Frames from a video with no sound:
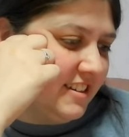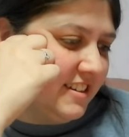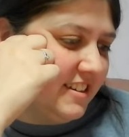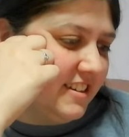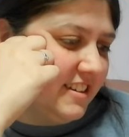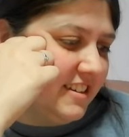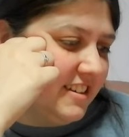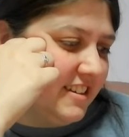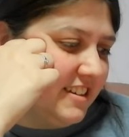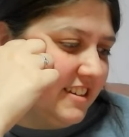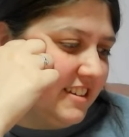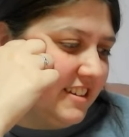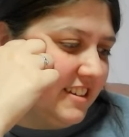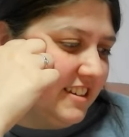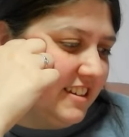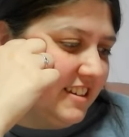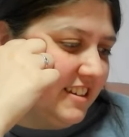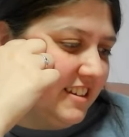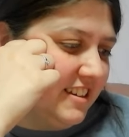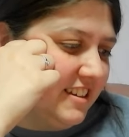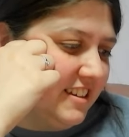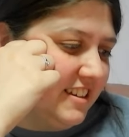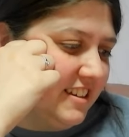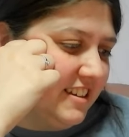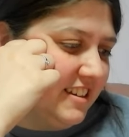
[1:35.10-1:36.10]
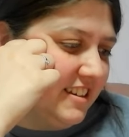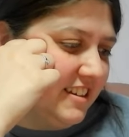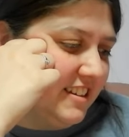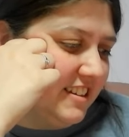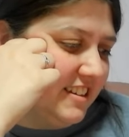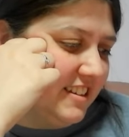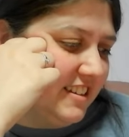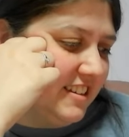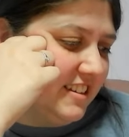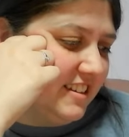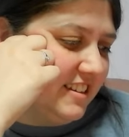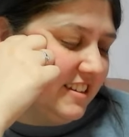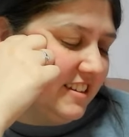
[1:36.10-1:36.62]

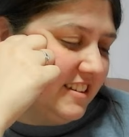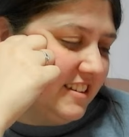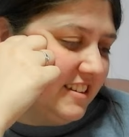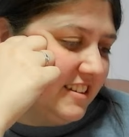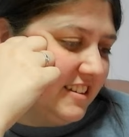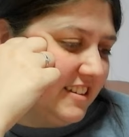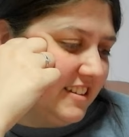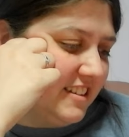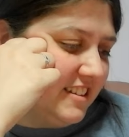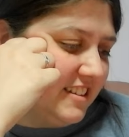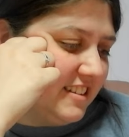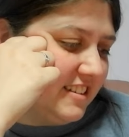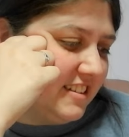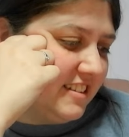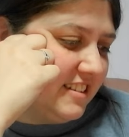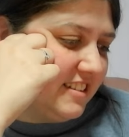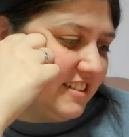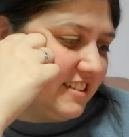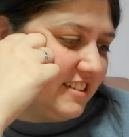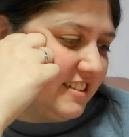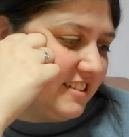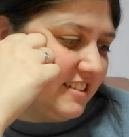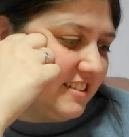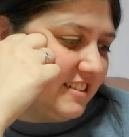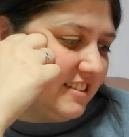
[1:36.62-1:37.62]
[no speech]